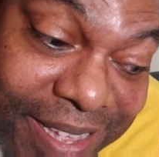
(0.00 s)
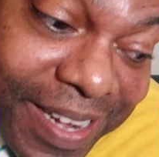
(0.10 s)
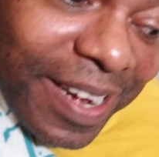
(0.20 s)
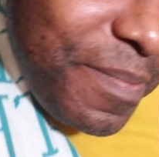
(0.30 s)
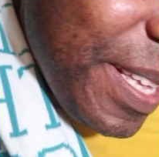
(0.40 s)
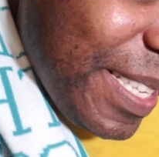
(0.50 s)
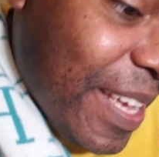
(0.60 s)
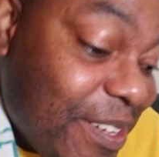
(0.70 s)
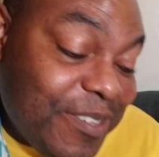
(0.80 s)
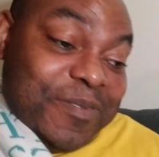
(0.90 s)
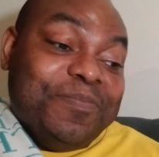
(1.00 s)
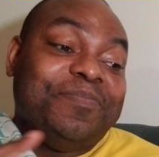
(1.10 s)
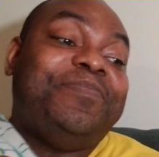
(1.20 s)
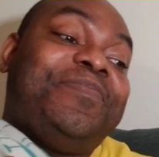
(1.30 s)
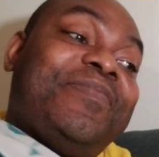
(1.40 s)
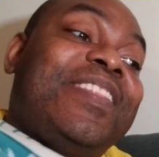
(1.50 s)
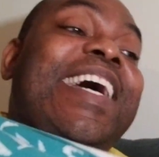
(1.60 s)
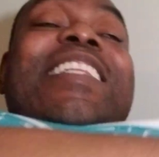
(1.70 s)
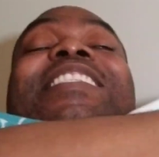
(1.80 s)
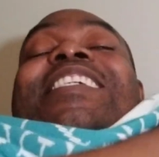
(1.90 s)
Let me tell you,
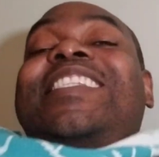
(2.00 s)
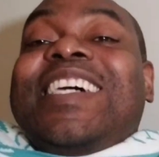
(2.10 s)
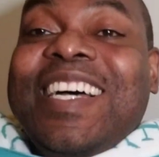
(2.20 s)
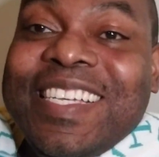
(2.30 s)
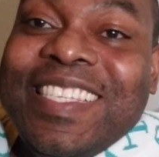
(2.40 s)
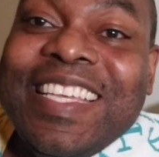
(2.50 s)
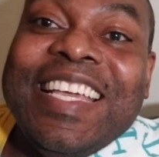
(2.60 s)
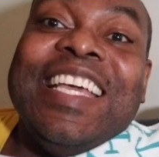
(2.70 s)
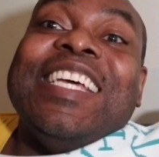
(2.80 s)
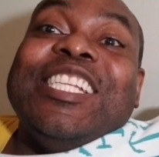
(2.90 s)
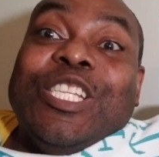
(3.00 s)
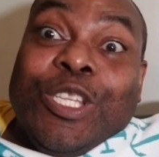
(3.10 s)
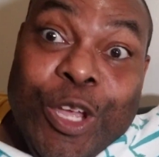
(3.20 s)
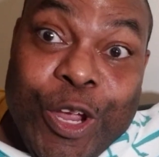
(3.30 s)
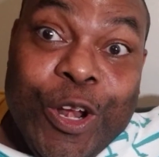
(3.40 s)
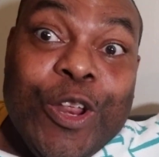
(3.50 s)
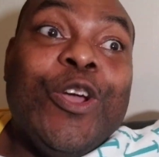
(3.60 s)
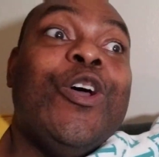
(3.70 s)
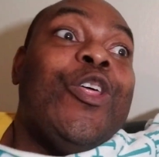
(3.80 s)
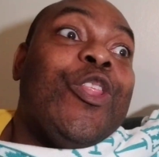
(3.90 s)
that detox did
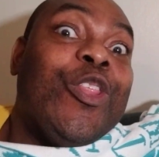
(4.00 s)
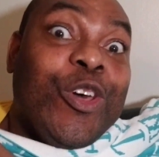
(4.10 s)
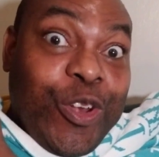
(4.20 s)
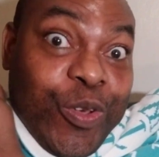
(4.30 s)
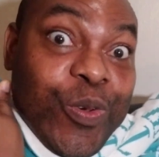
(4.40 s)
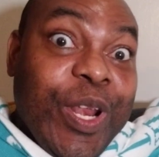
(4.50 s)
the do.